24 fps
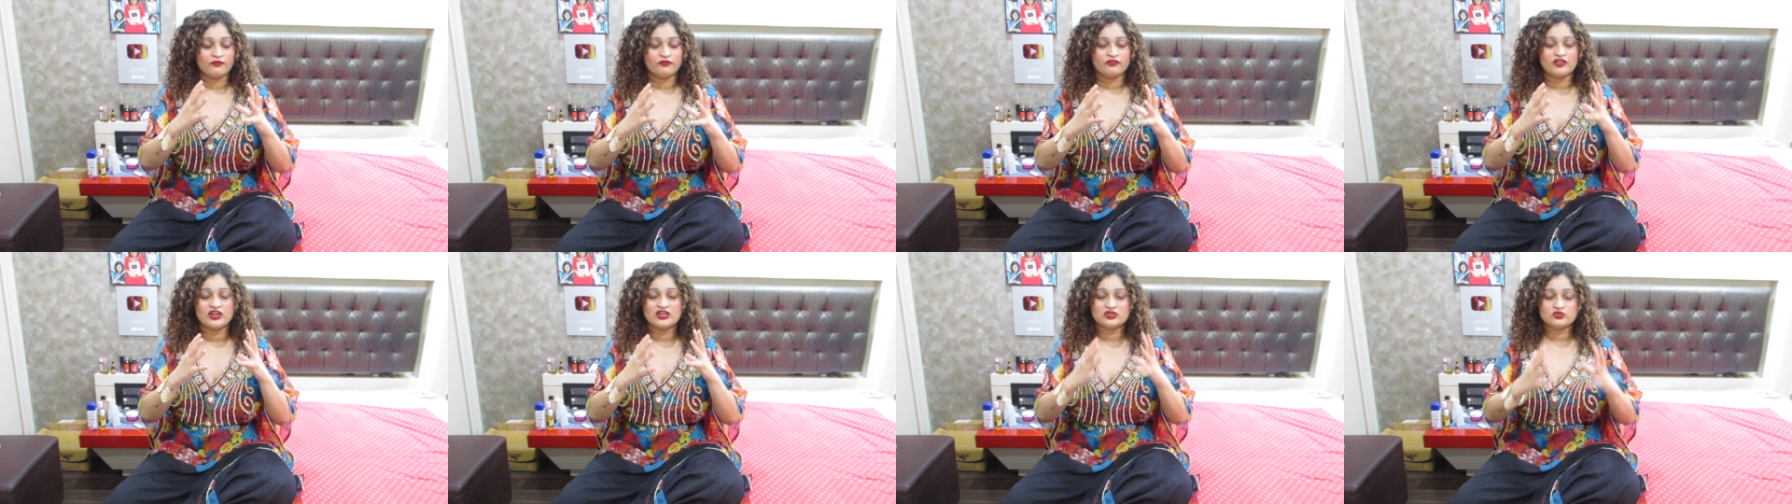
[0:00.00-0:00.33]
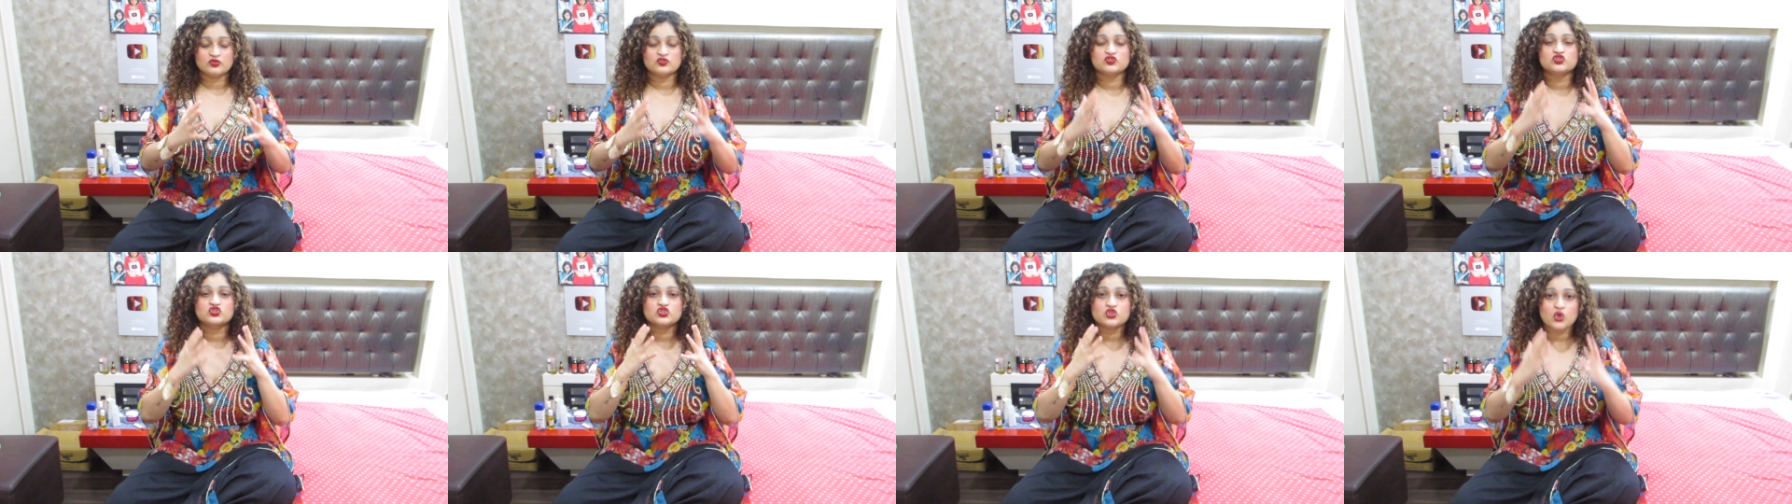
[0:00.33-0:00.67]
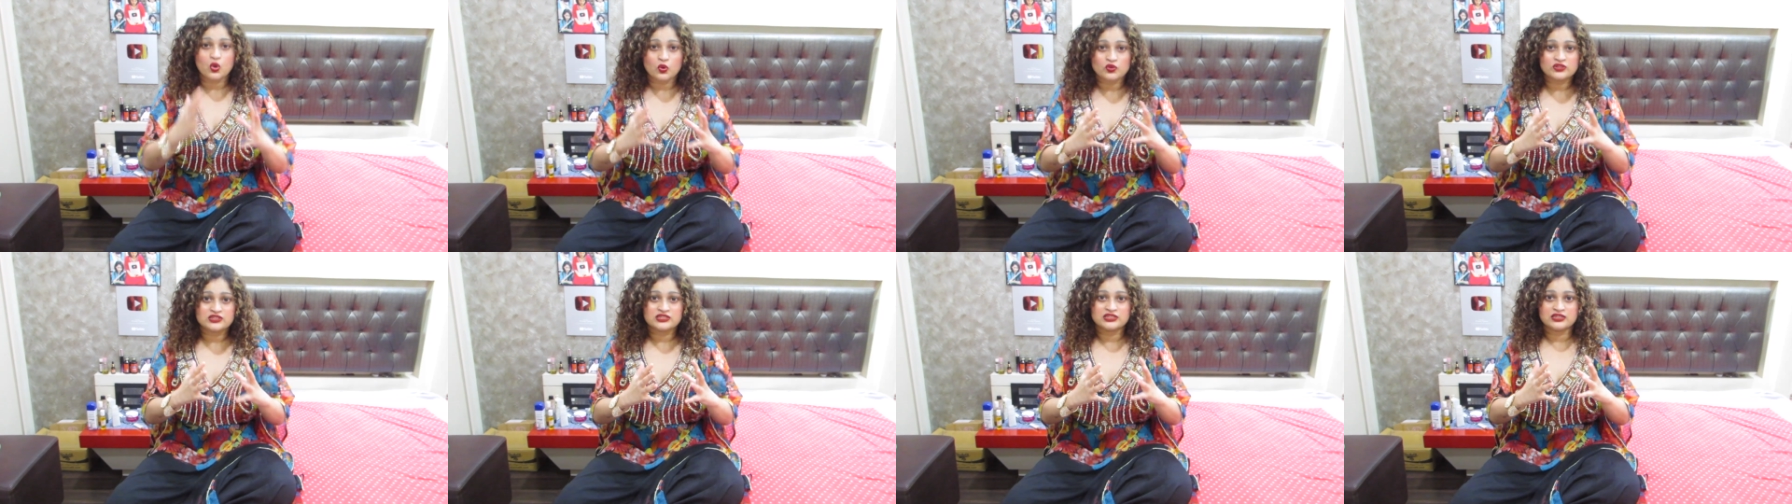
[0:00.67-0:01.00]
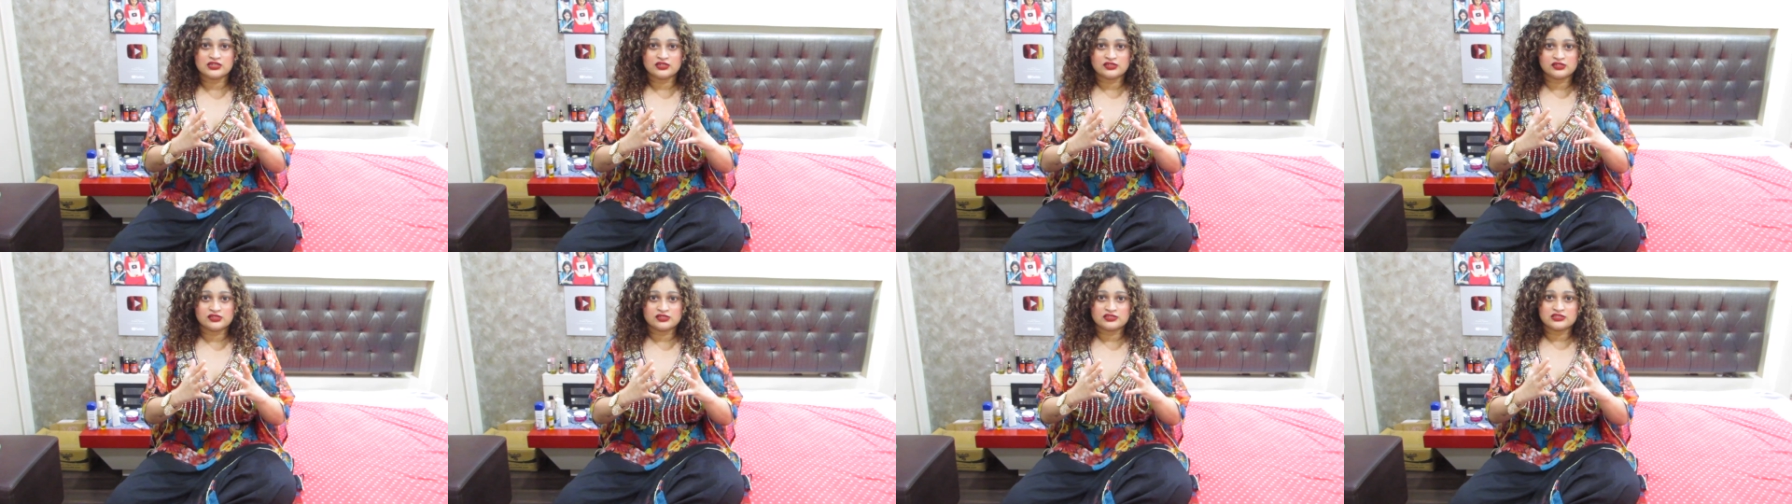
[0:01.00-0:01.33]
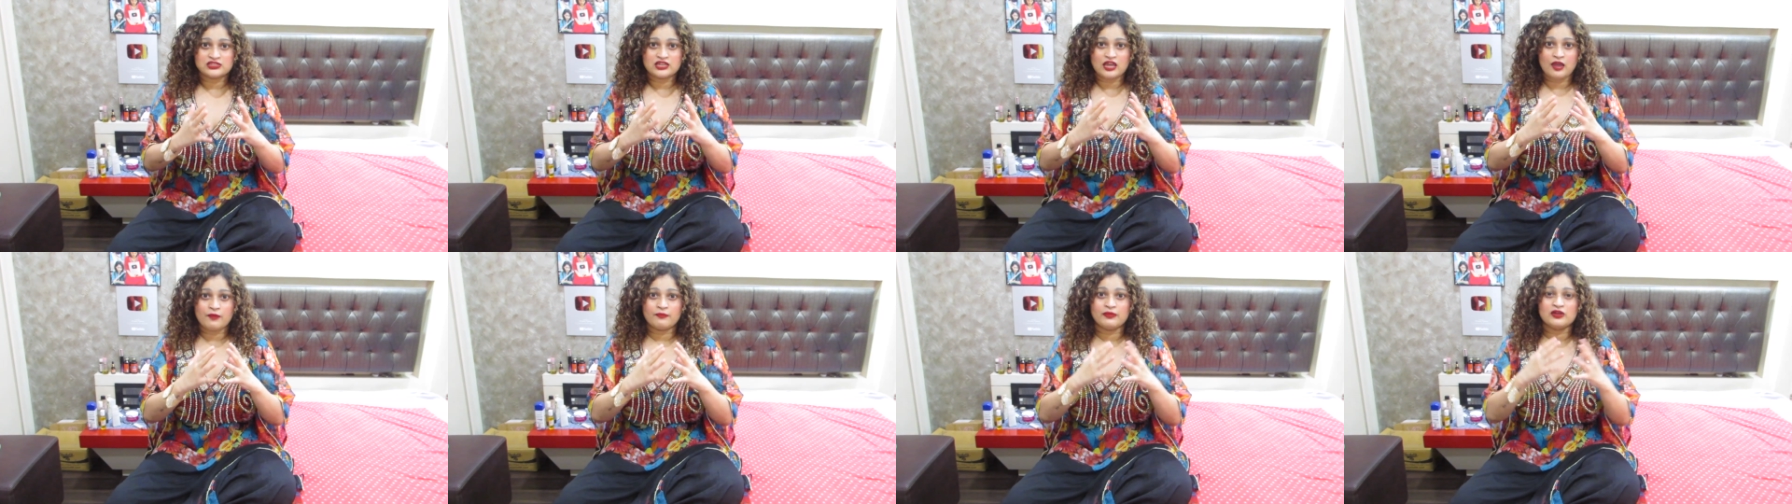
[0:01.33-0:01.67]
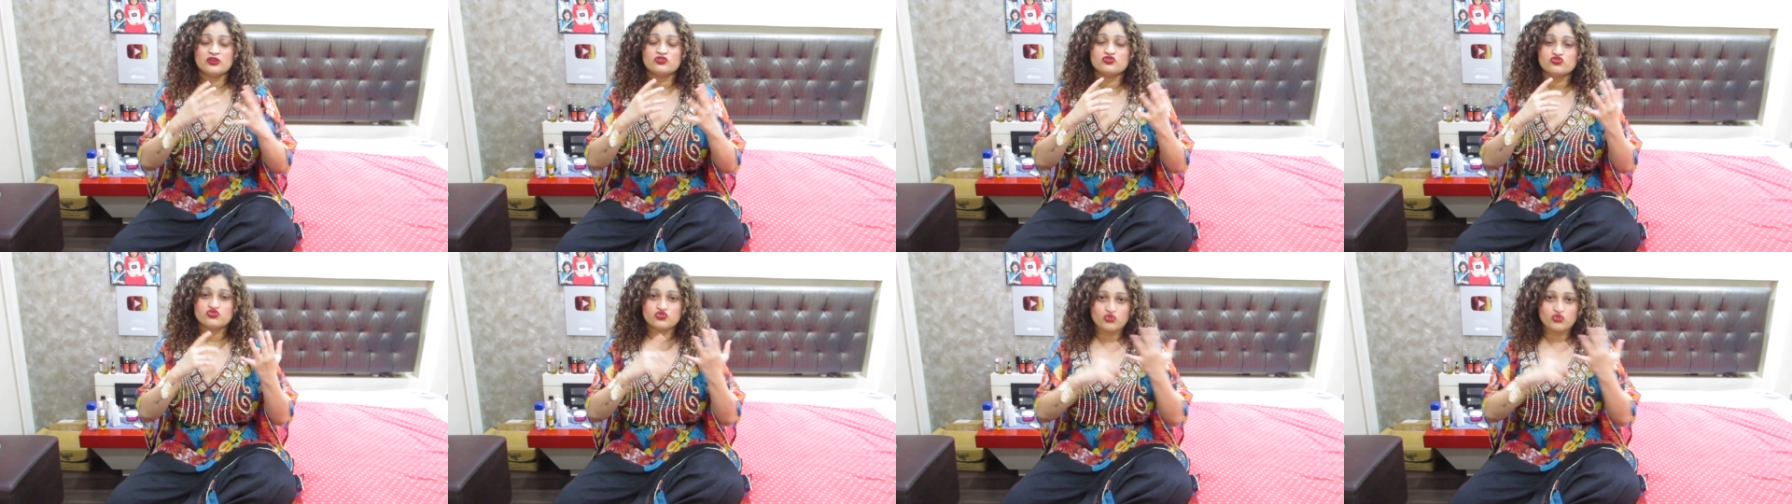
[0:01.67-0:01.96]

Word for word: phase was so serious they have been